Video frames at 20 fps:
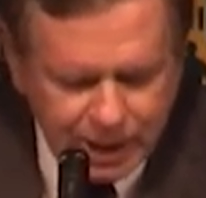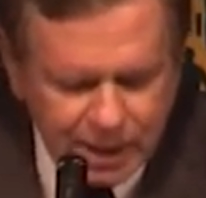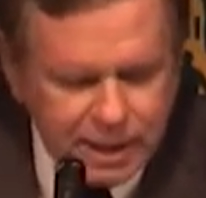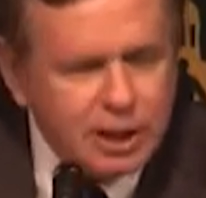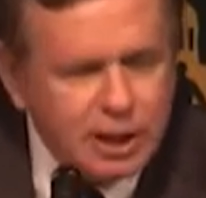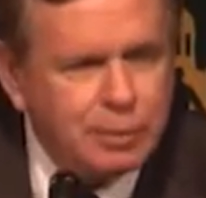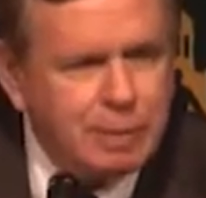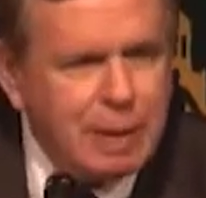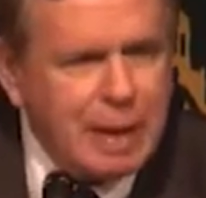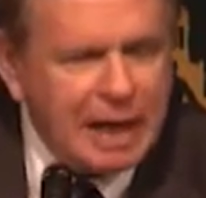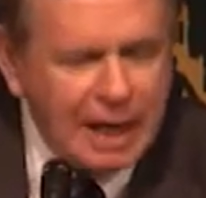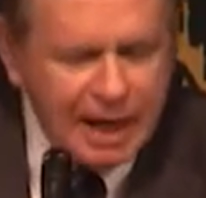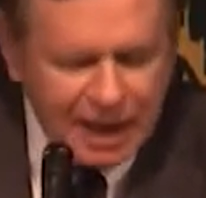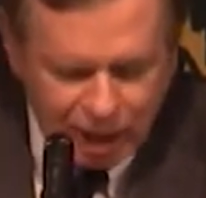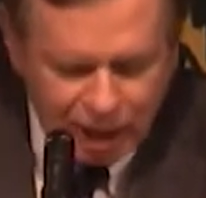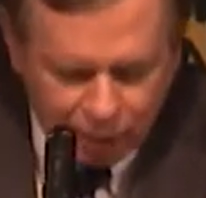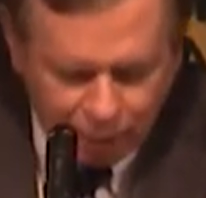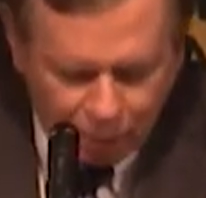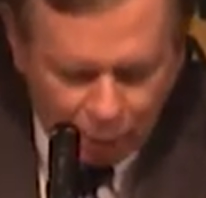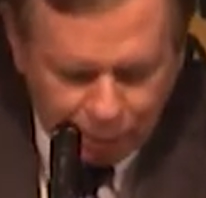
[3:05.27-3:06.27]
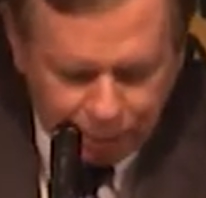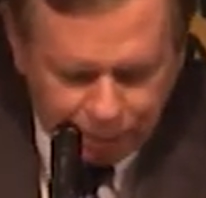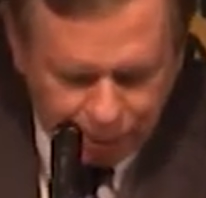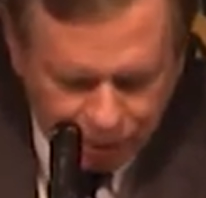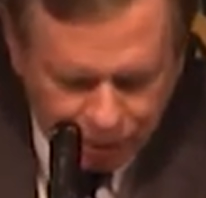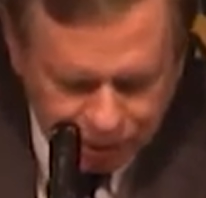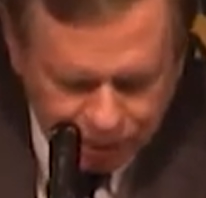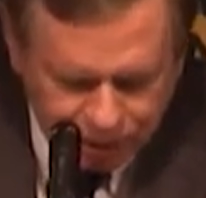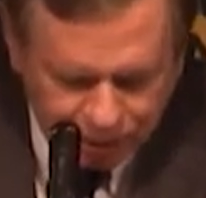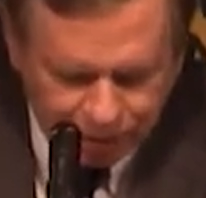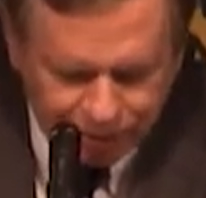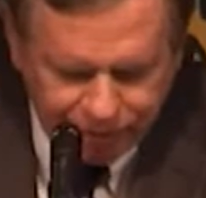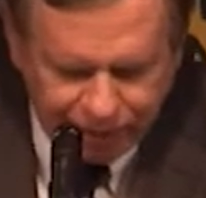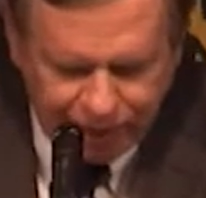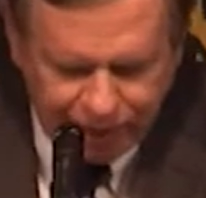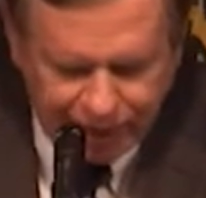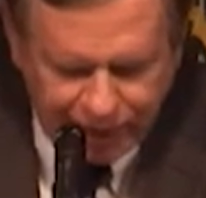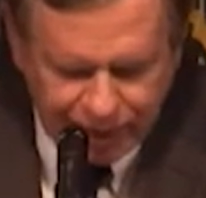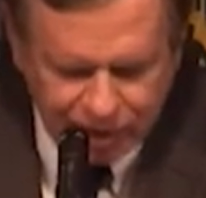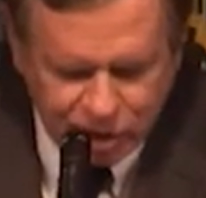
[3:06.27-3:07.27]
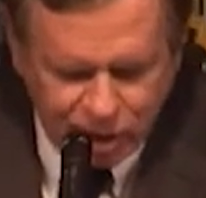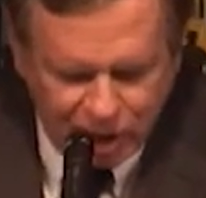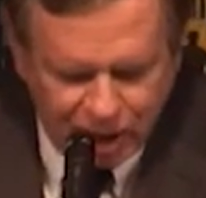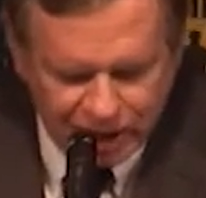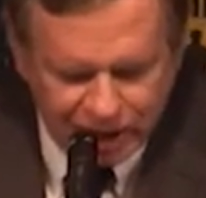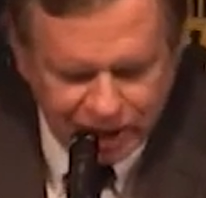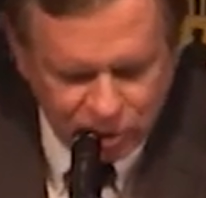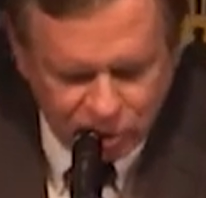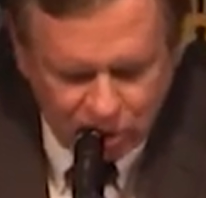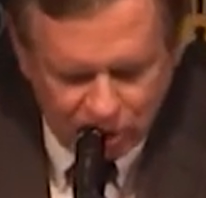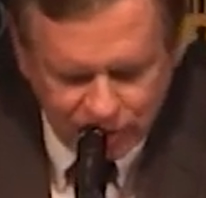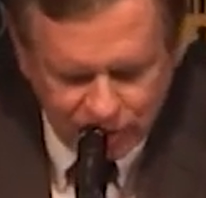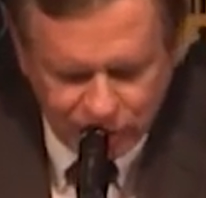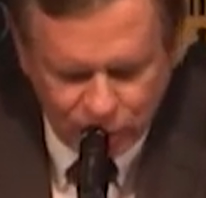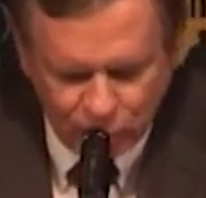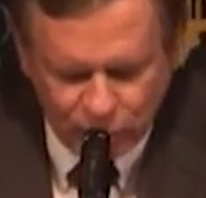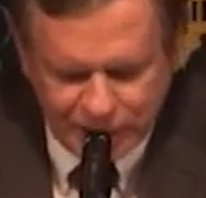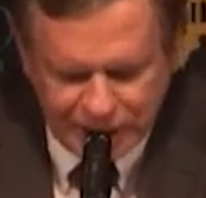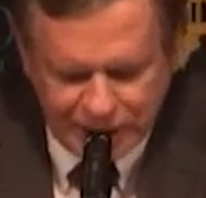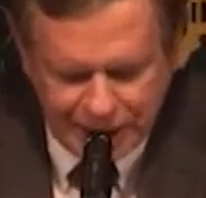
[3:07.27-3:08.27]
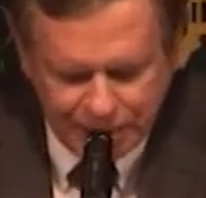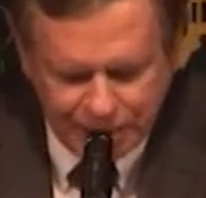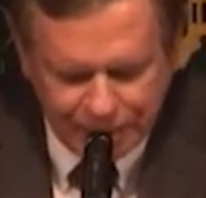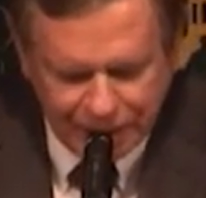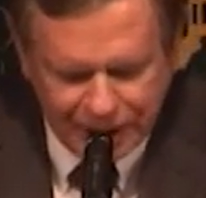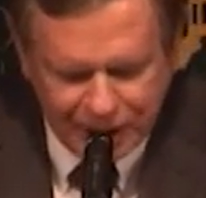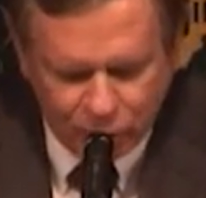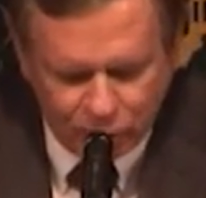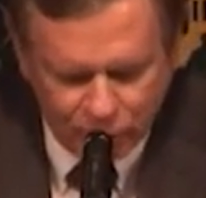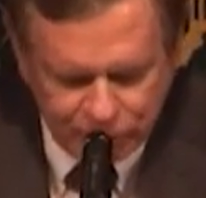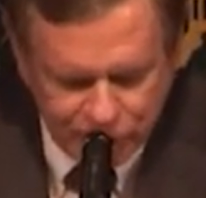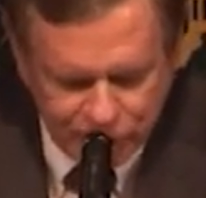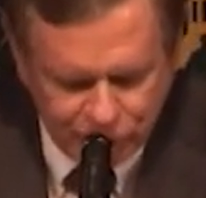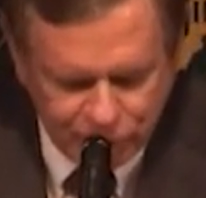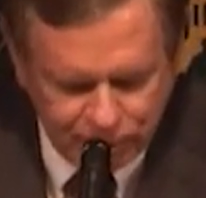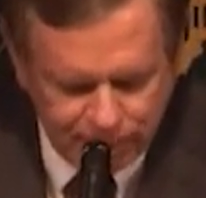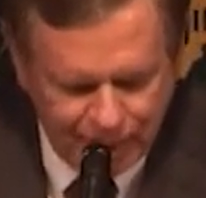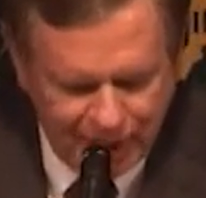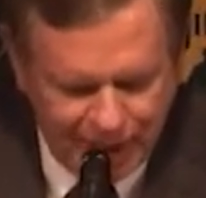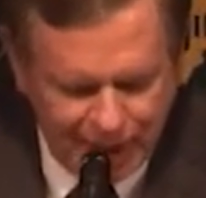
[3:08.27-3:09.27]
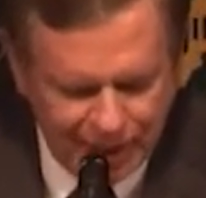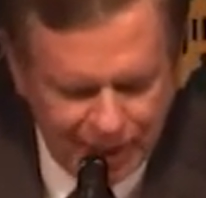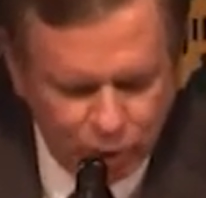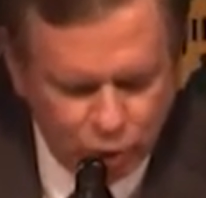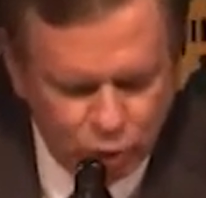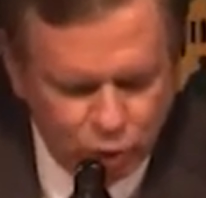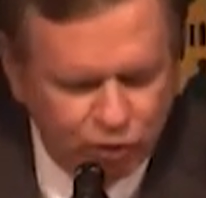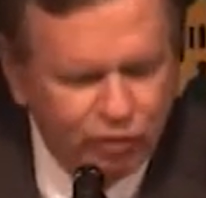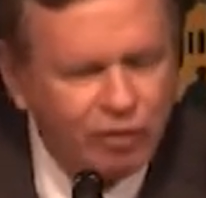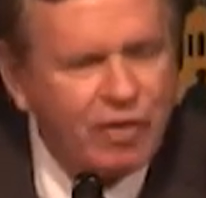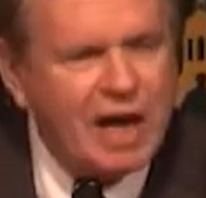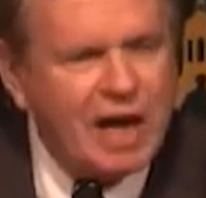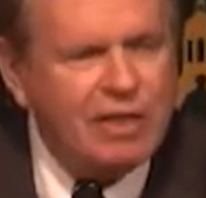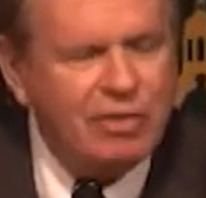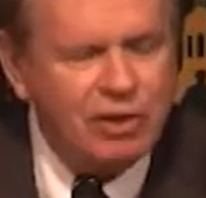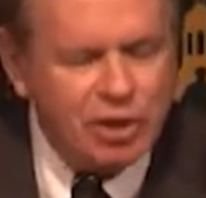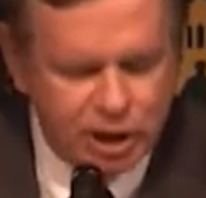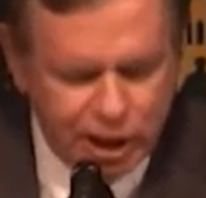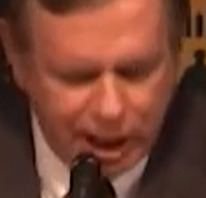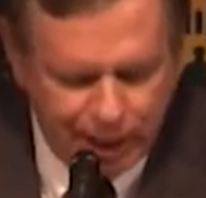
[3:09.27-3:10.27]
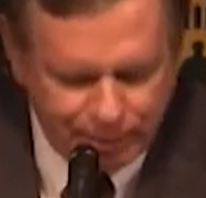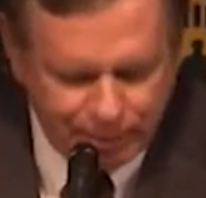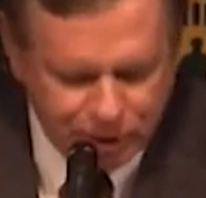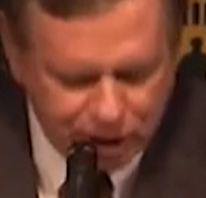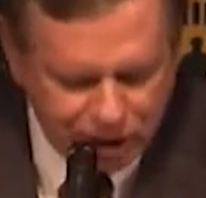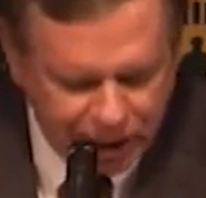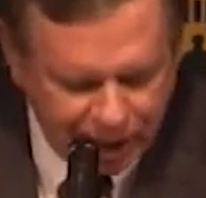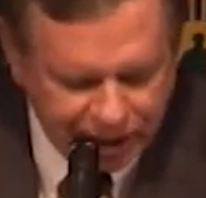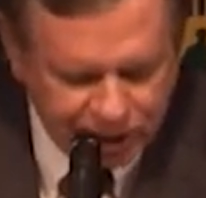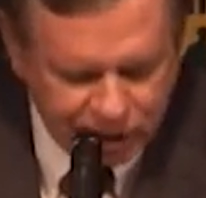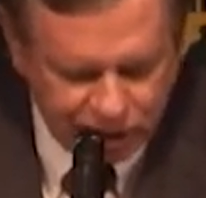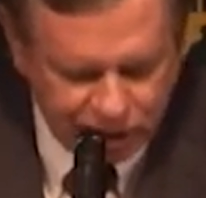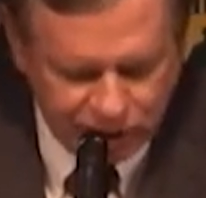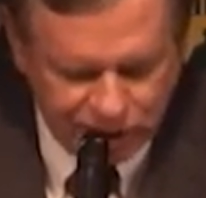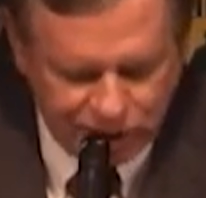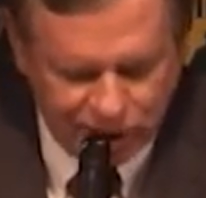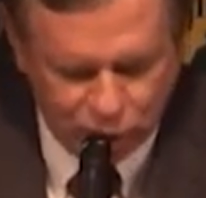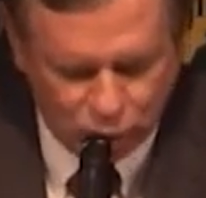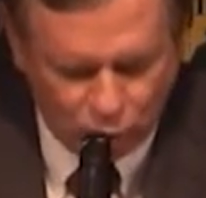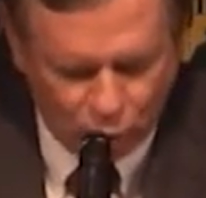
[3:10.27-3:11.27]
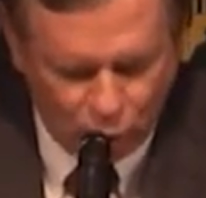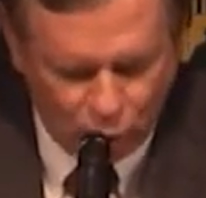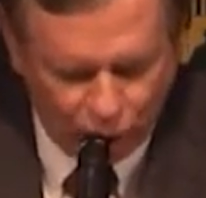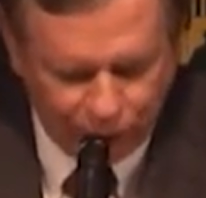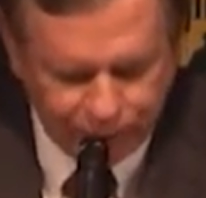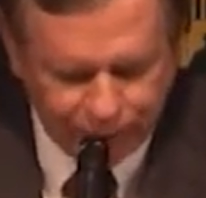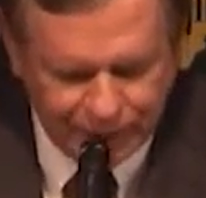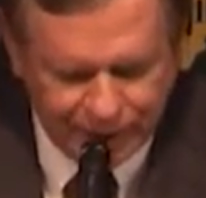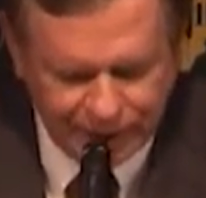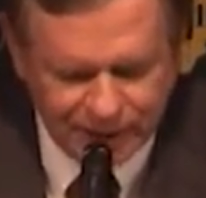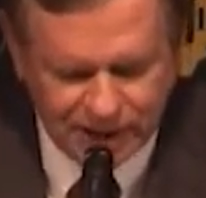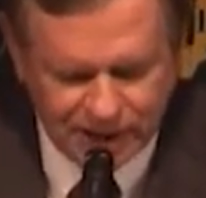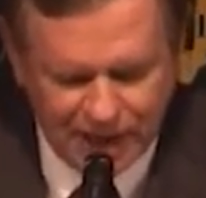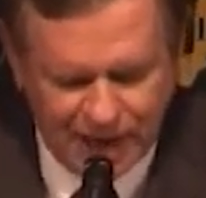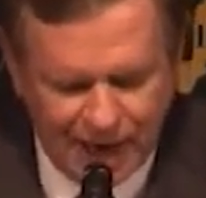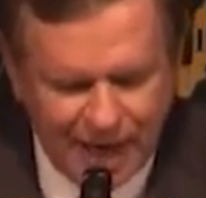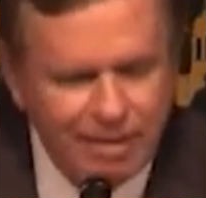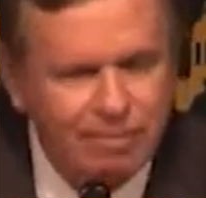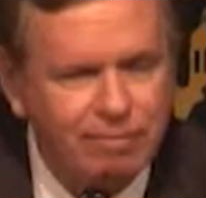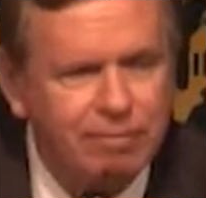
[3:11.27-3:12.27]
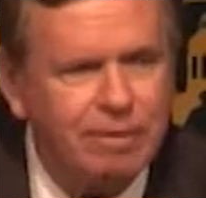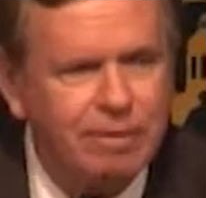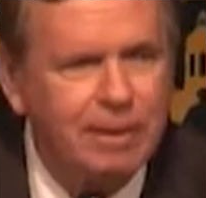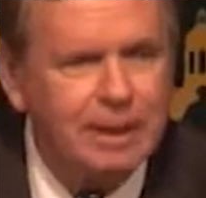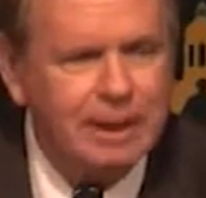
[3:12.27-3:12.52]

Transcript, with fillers: Speaking in a more personal vein, John is also a deeply Christian man whose faith shapes not just his work but his life.